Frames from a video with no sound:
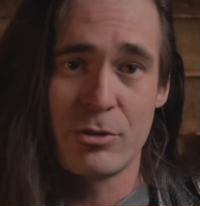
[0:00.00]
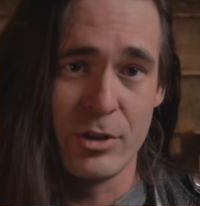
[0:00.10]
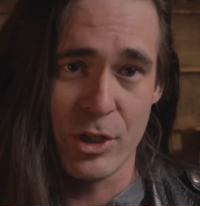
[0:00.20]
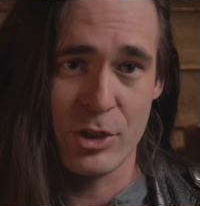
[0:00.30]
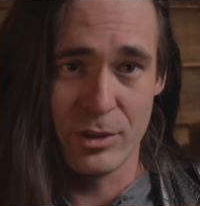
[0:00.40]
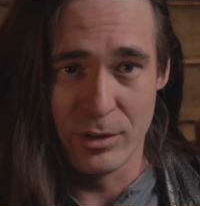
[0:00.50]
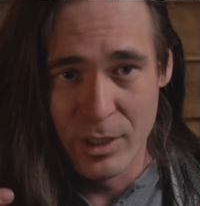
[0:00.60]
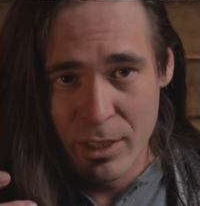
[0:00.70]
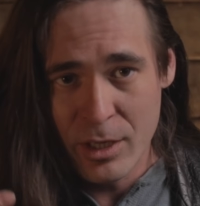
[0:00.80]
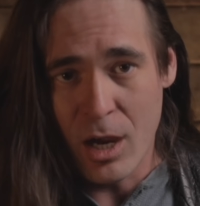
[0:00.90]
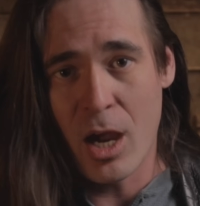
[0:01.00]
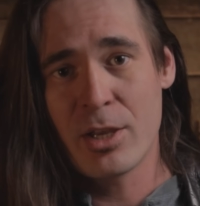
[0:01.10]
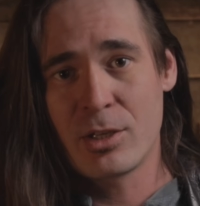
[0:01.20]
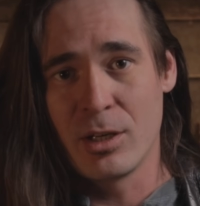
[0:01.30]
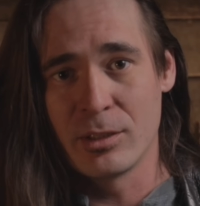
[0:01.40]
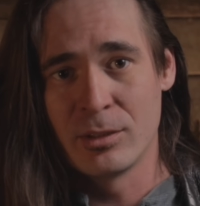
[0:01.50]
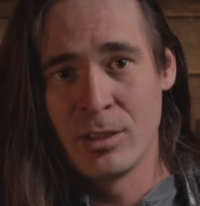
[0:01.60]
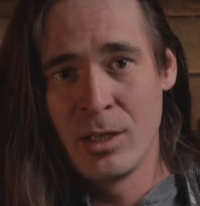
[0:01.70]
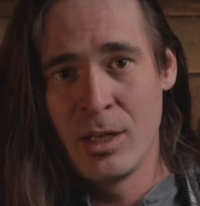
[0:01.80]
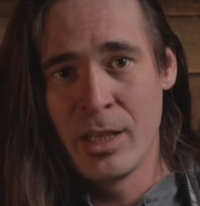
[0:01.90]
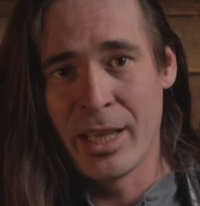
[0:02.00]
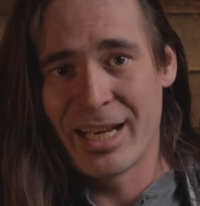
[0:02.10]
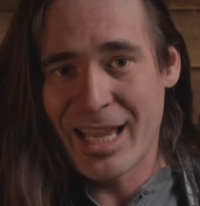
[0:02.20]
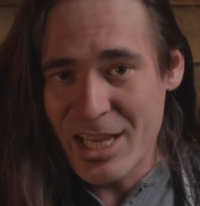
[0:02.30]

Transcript: a traditional icon. And it